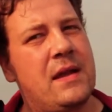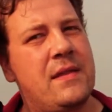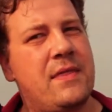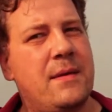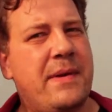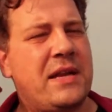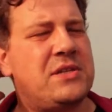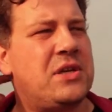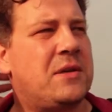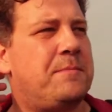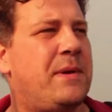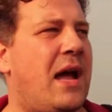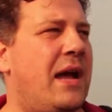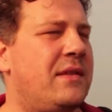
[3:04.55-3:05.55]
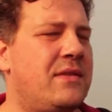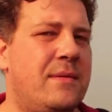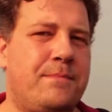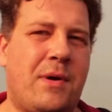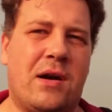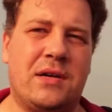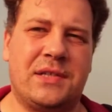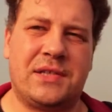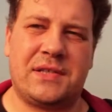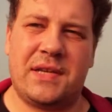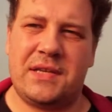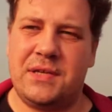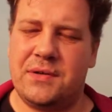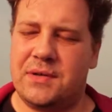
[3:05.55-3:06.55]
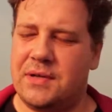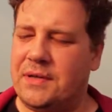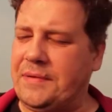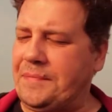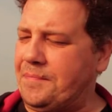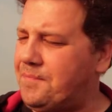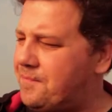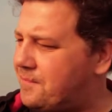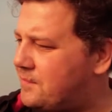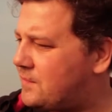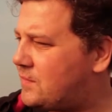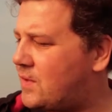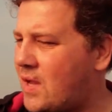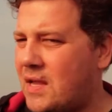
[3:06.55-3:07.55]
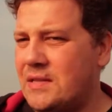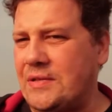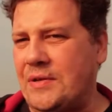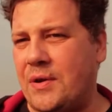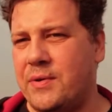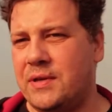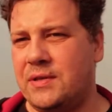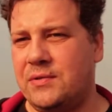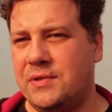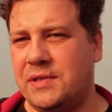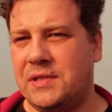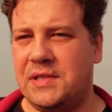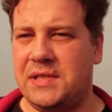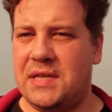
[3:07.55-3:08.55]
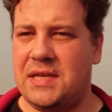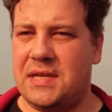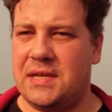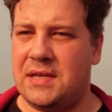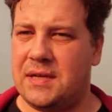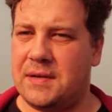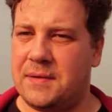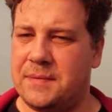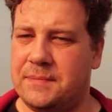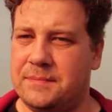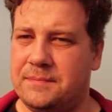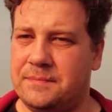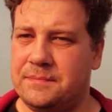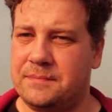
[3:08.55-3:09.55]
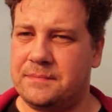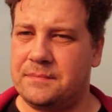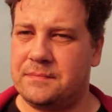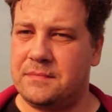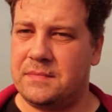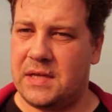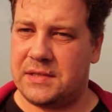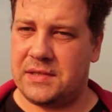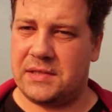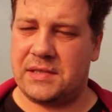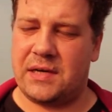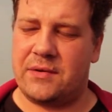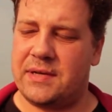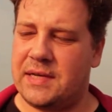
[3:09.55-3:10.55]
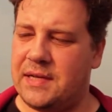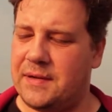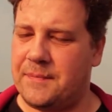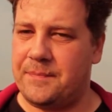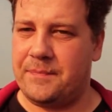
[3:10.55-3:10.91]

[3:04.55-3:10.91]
the magic behind the bars that you're not going to see necessarily